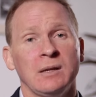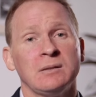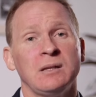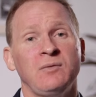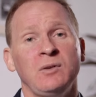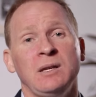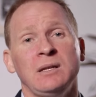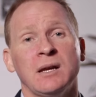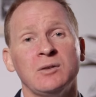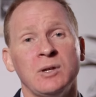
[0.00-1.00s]
so if you need
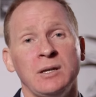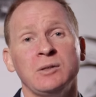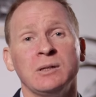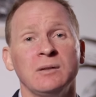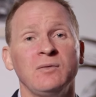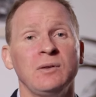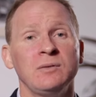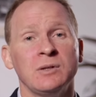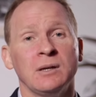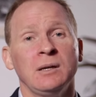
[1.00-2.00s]
that changing in the
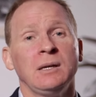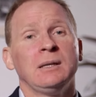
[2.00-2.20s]
future,